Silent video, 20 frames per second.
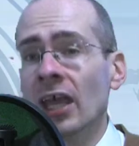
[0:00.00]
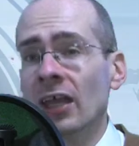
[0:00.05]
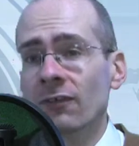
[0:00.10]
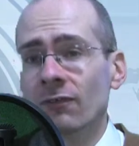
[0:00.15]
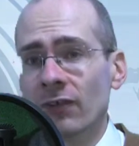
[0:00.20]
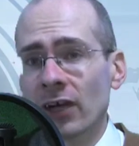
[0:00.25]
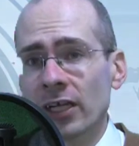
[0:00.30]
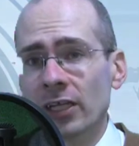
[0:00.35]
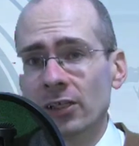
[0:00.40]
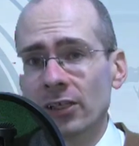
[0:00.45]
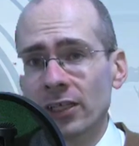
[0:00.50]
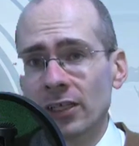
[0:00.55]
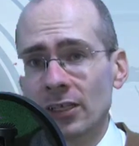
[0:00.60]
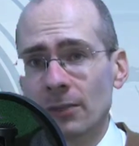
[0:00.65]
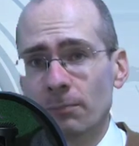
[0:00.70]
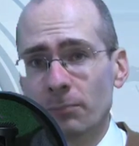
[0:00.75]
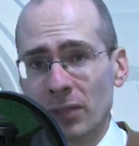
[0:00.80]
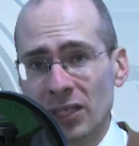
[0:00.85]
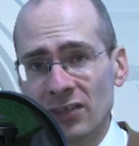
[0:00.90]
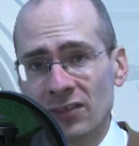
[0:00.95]
and
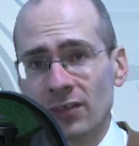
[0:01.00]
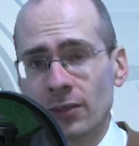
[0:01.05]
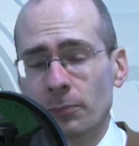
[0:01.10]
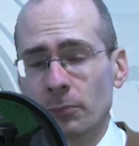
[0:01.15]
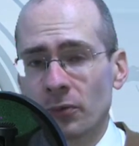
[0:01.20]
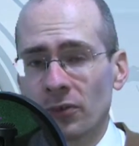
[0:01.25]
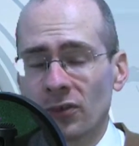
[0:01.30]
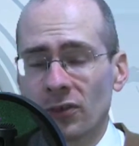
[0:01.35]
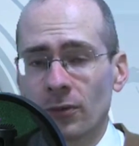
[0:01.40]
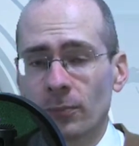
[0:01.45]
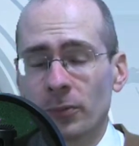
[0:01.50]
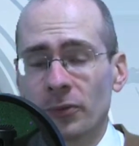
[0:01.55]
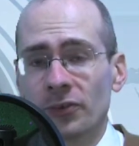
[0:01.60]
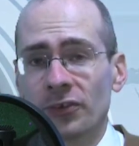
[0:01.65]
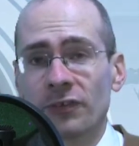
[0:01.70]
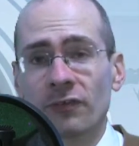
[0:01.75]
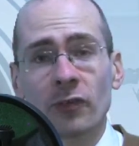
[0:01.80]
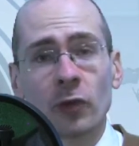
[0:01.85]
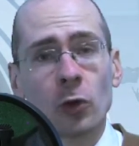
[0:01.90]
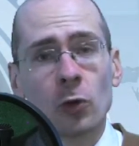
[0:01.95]
violating basic principles
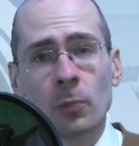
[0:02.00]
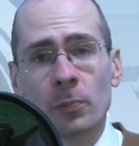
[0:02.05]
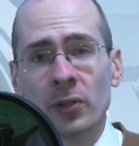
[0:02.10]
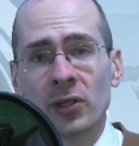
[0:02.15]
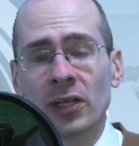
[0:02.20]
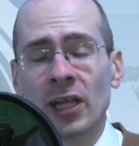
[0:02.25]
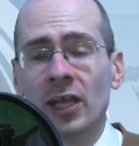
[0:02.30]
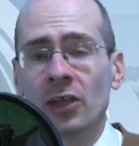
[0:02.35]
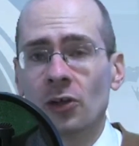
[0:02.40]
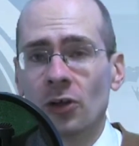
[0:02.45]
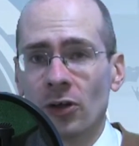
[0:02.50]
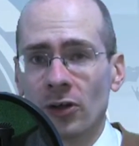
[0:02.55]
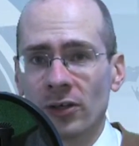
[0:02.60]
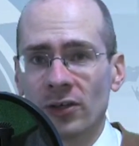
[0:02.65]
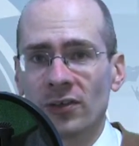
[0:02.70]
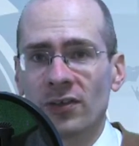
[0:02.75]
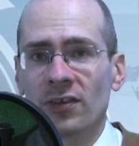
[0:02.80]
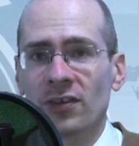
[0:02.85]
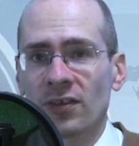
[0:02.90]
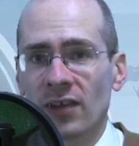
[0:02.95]
of open and
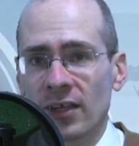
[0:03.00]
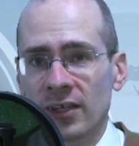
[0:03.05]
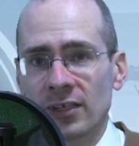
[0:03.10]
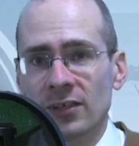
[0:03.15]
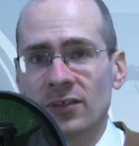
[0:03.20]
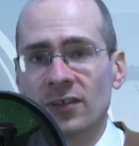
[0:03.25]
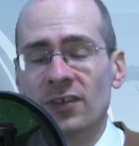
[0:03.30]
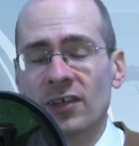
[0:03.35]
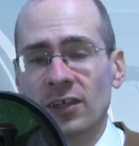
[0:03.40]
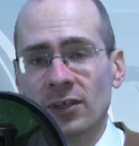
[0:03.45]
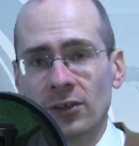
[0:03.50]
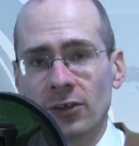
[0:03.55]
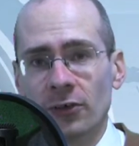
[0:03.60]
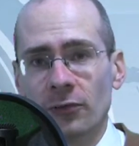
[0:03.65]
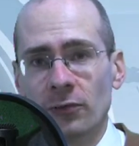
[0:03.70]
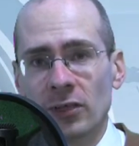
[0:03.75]
honest science in their